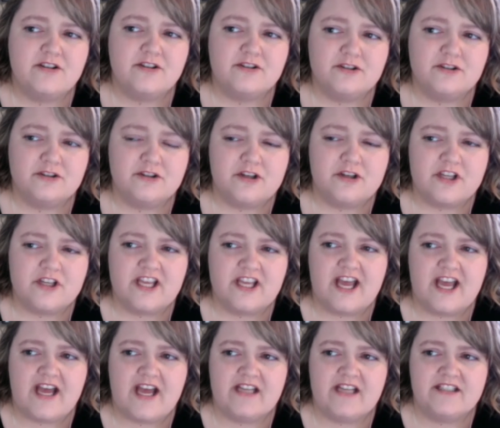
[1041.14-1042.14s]
Look
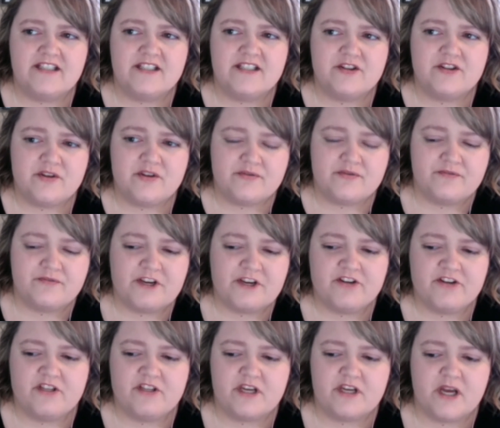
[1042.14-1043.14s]
at the
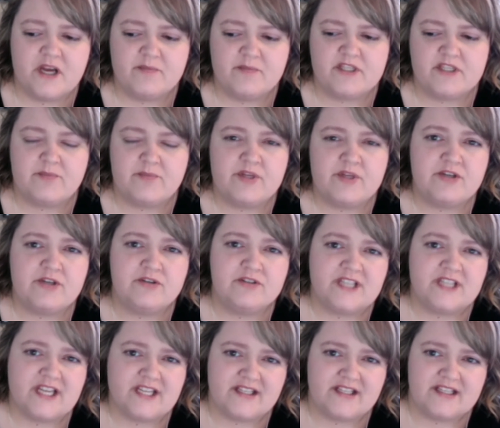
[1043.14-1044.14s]
fear that comes up in your
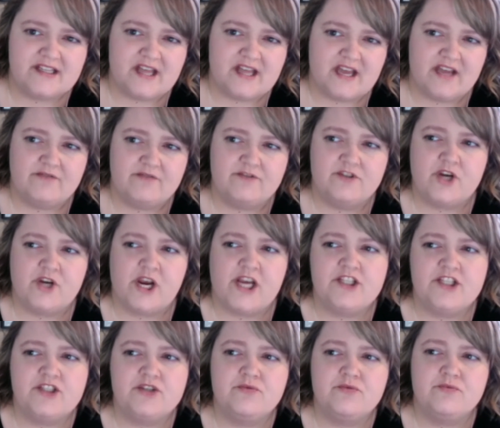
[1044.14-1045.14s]
daily life. Try
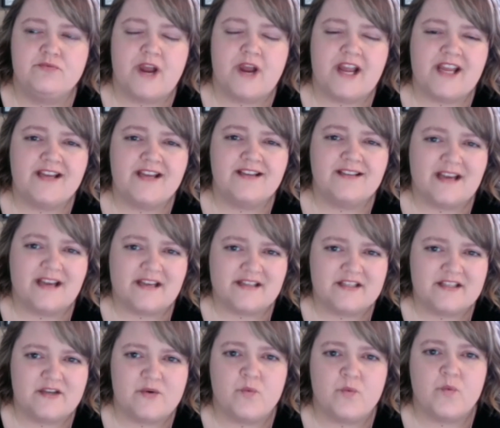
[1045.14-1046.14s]
to recognize
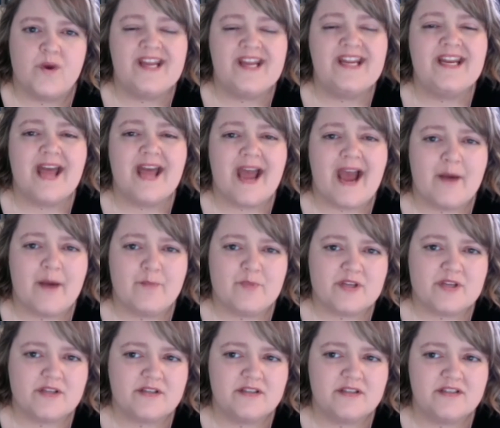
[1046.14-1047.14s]
it when it
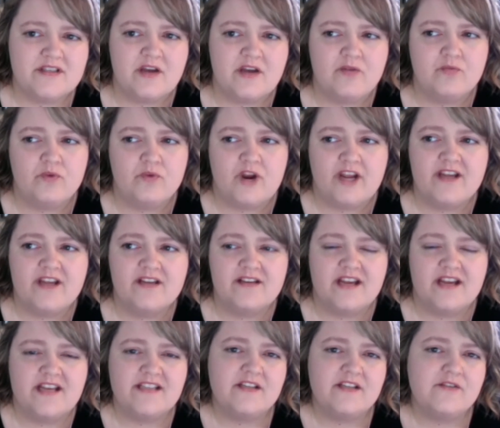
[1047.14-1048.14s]
happens and
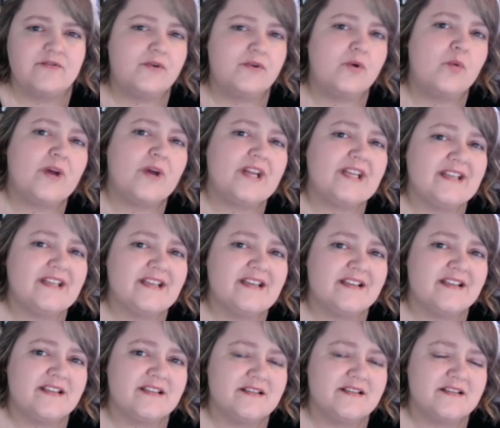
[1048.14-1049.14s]
recognize it for what it
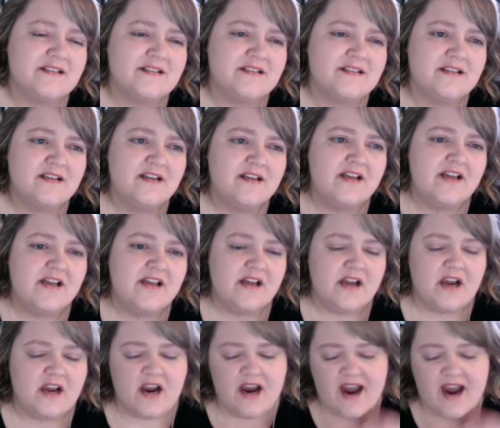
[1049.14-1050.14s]
is.
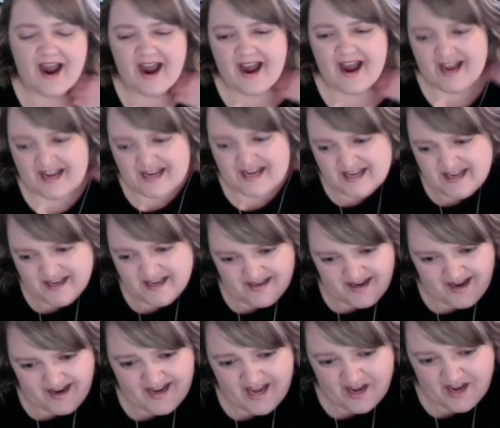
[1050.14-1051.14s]
I
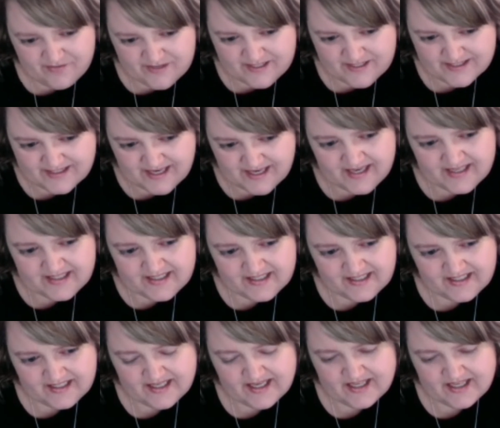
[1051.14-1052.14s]
have
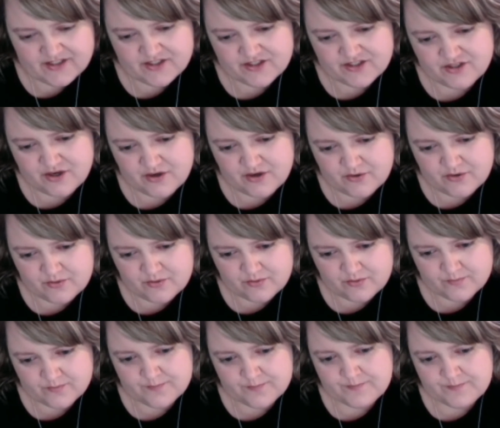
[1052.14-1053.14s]
anxiety, and
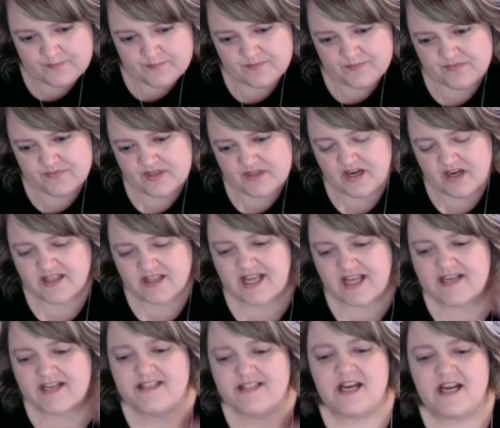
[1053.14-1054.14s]
so a
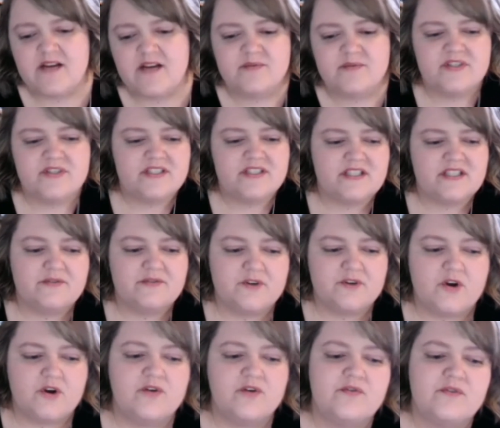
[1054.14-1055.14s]
lot of times it's
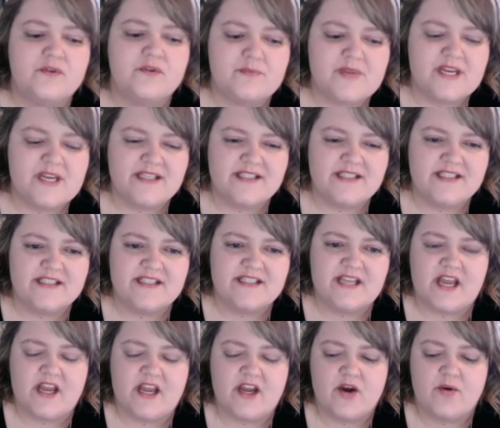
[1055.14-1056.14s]
difficult for me to
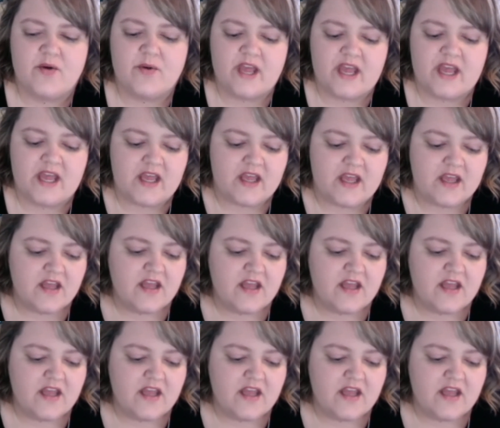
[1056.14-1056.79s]
say, okay,